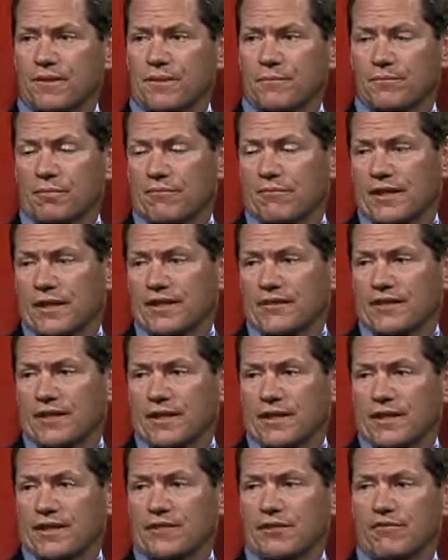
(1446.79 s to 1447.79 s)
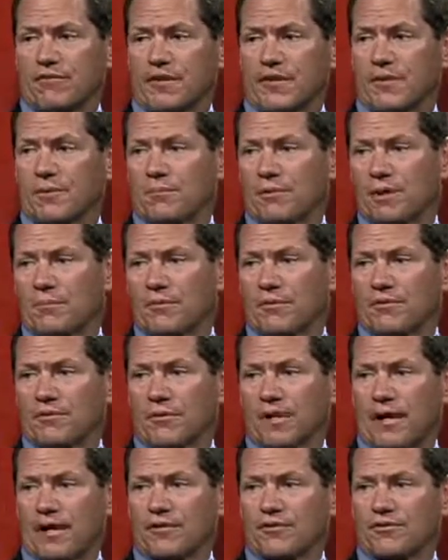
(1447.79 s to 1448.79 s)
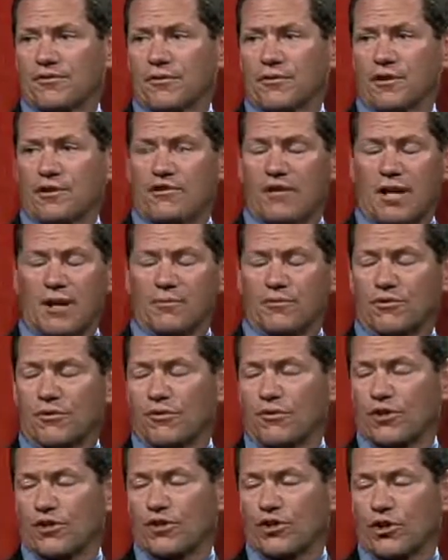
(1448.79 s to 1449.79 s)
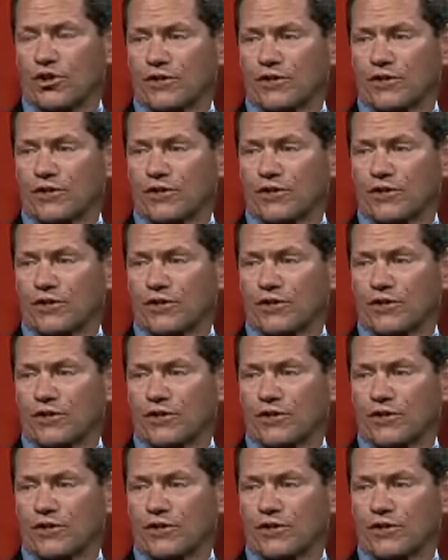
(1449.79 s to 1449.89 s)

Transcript: prevent, and intervene in people's lives so that crimes don't occur.